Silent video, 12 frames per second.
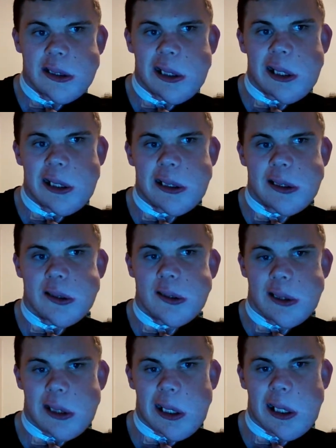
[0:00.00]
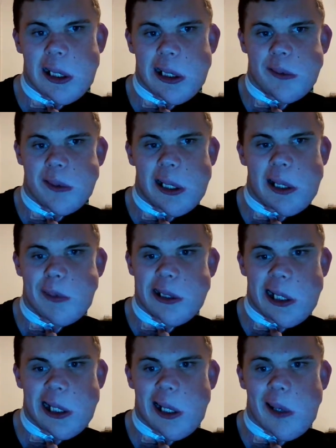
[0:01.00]
start
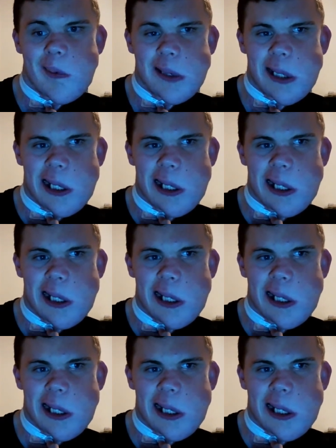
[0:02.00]
coming out.